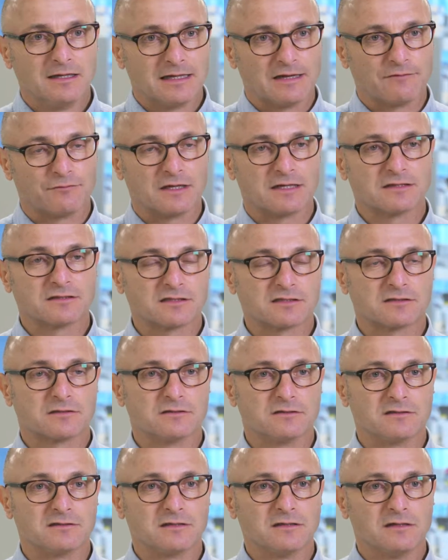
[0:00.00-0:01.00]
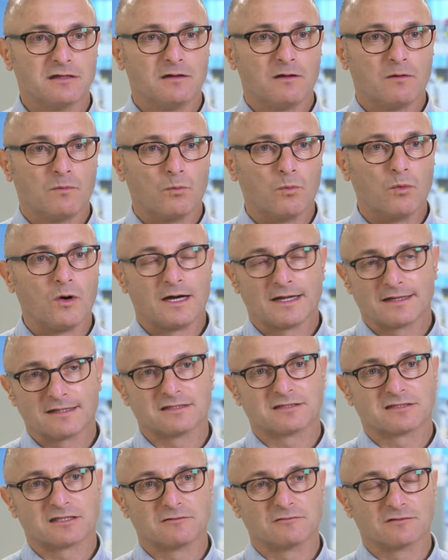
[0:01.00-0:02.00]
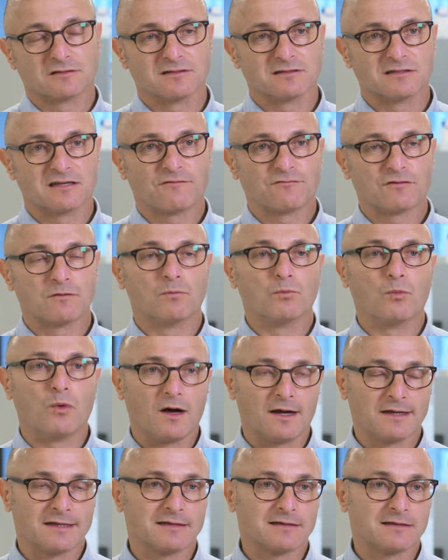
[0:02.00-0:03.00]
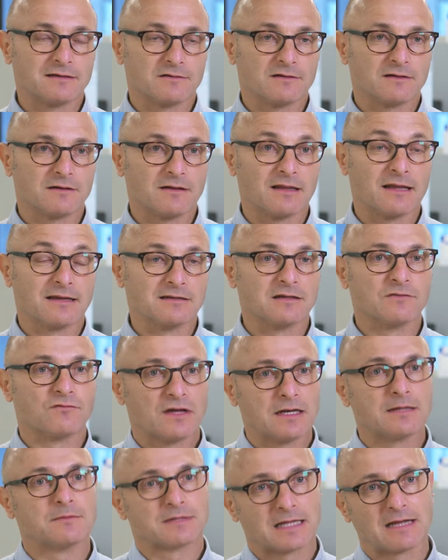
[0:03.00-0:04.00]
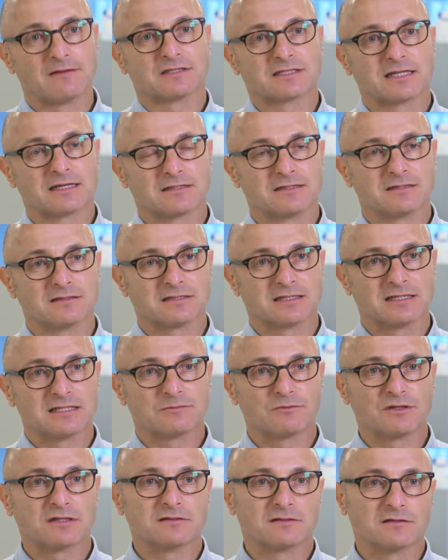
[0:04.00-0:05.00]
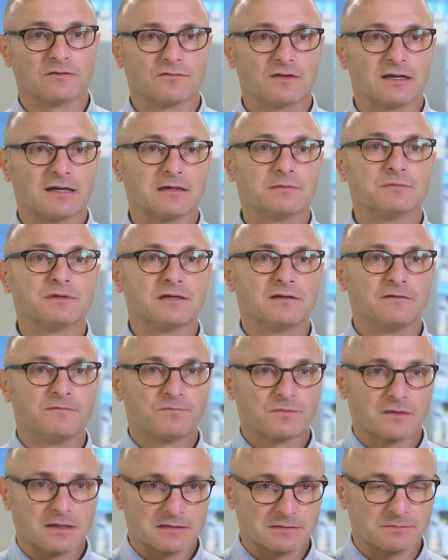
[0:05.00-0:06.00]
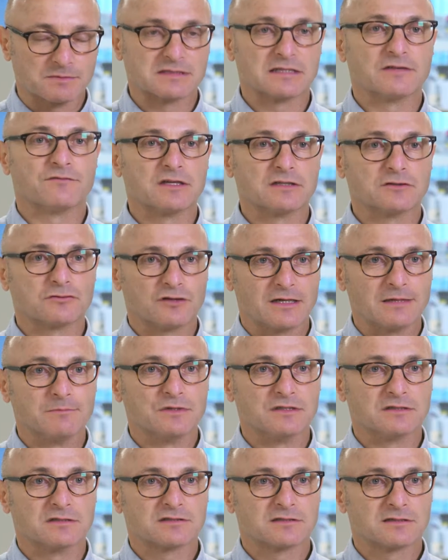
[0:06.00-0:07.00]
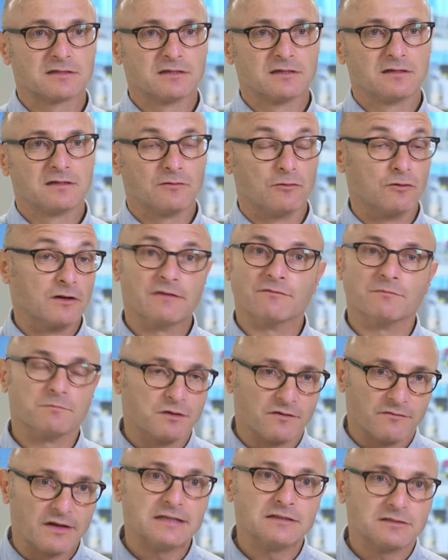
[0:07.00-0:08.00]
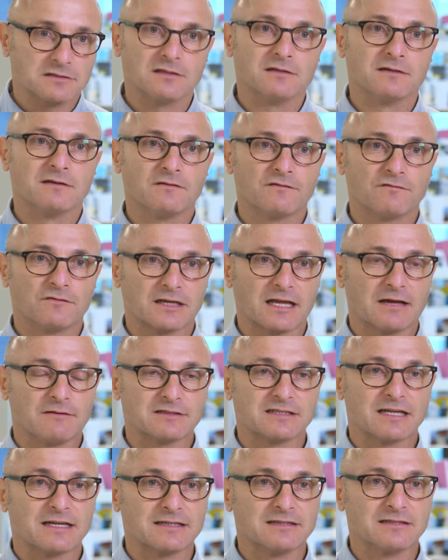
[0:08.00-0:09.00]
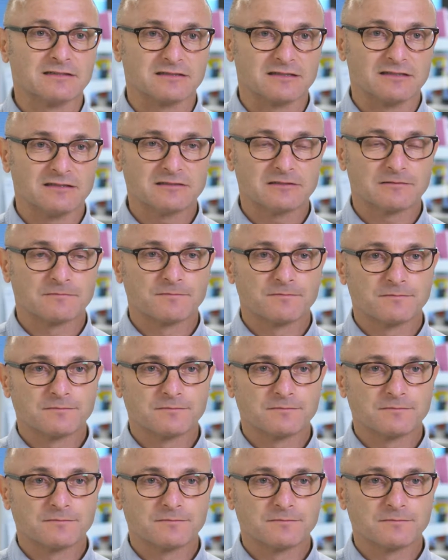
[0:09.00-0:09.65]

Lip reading: If we understood why these children are different, why they develop Kawasaki disease, we could develop specific treatments or even prevention for Kawasaki disease.